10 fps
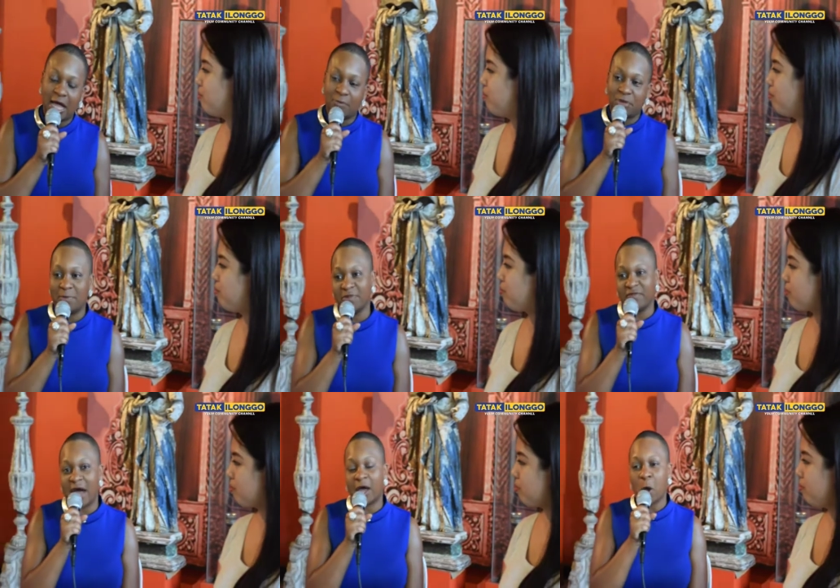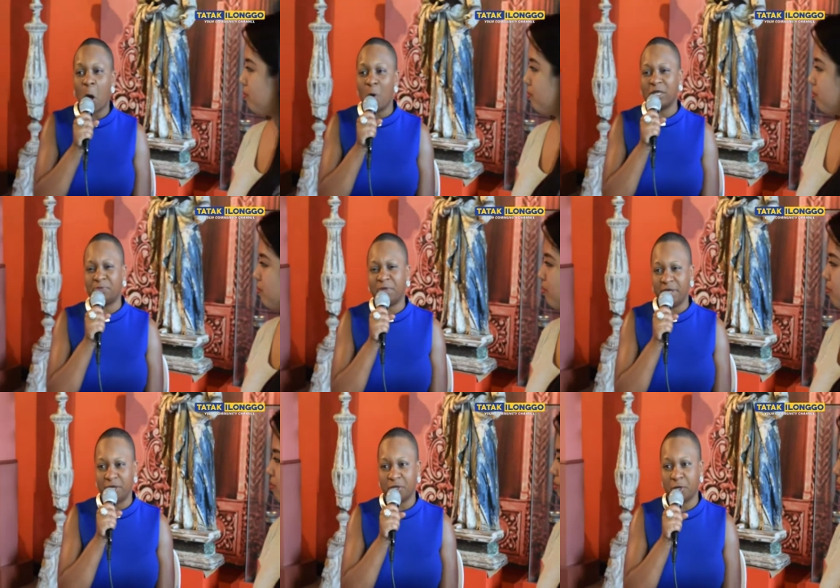um, people of God, always
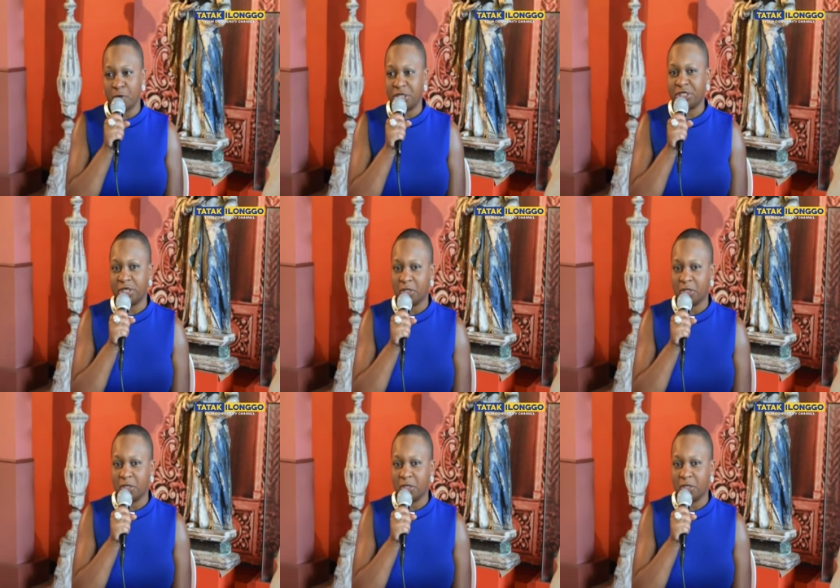be encouraged in the